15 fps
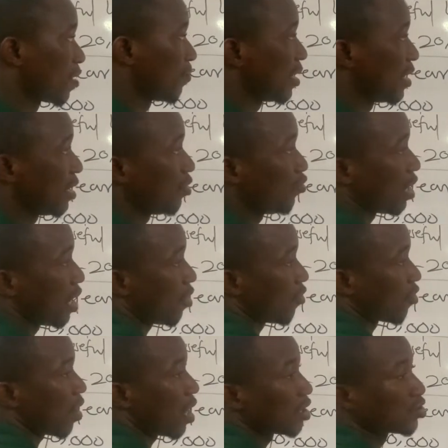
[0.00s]
But then we are
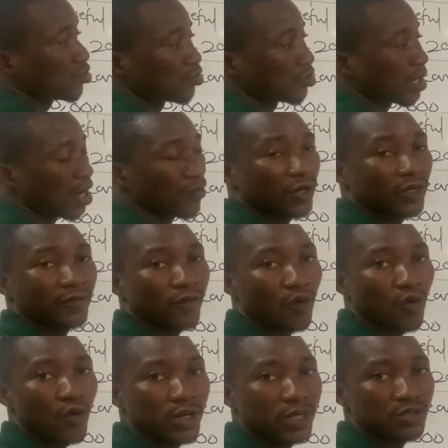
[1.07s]
required to calculate for
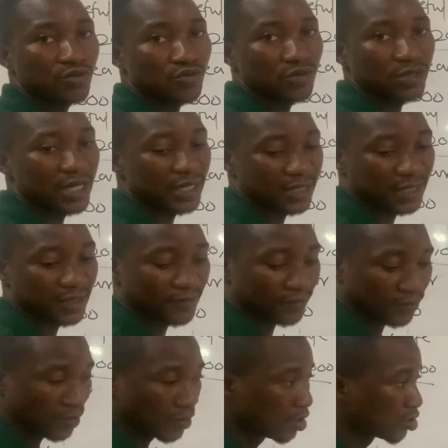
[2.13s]
only 2 years.
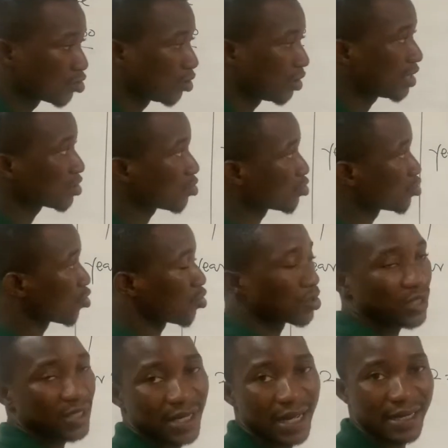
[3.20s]
So let's also
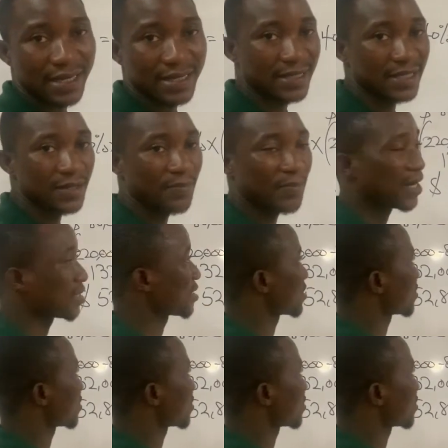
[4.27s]
consider the C part.